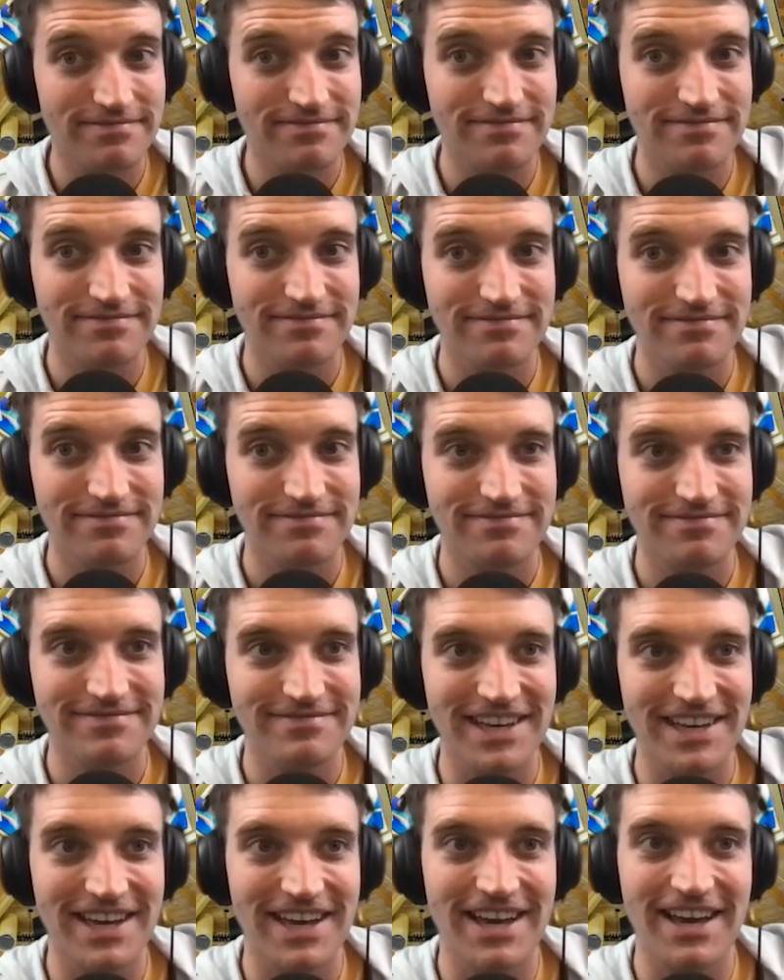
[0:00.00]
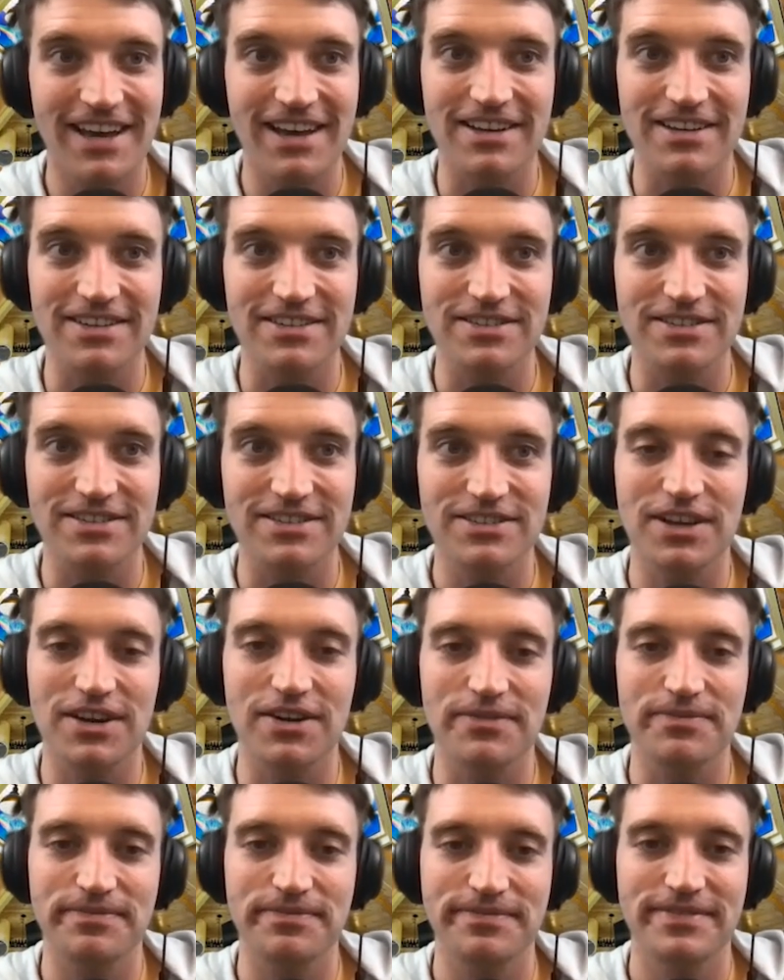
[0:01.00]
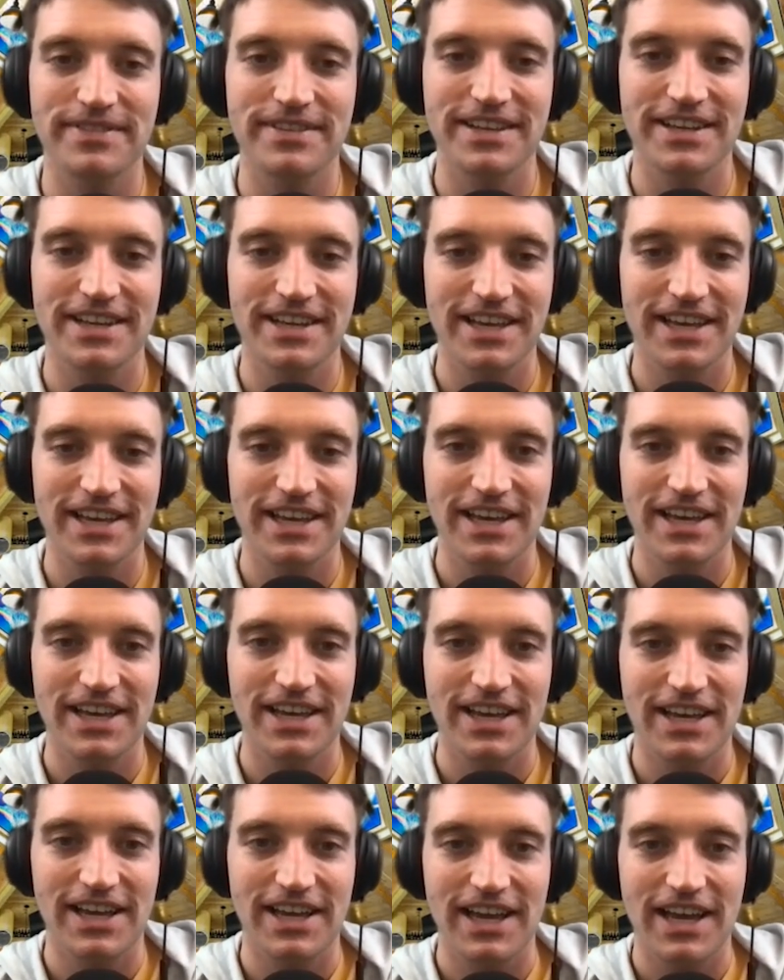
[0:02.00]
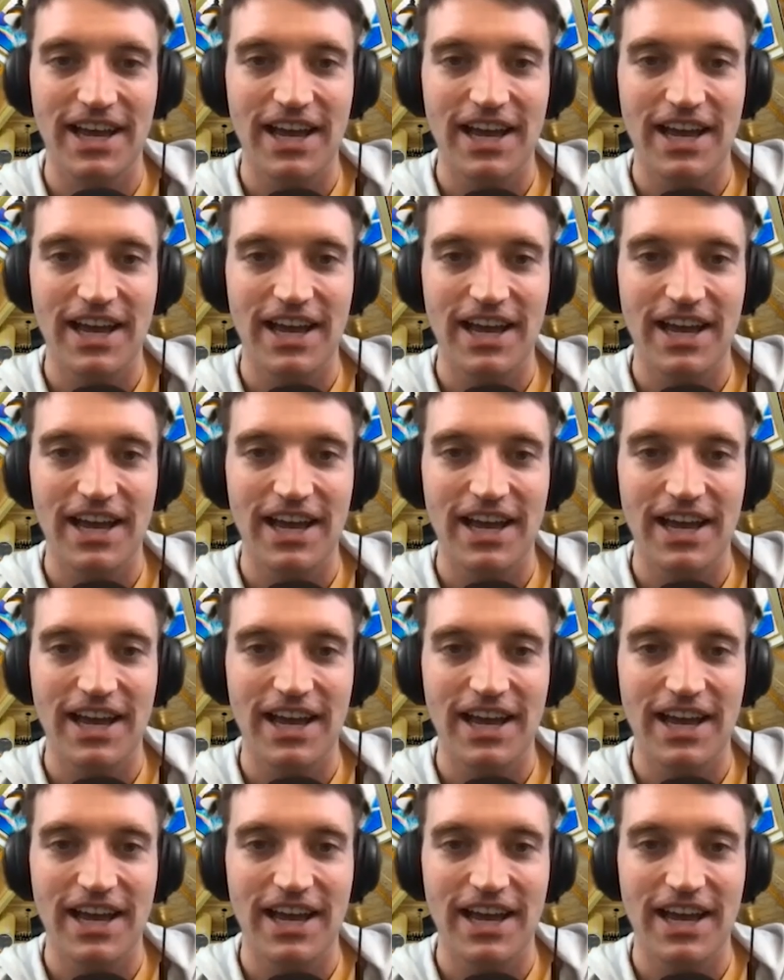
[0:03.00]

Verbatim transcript: Ooh, yeah. I remember so, that being really good.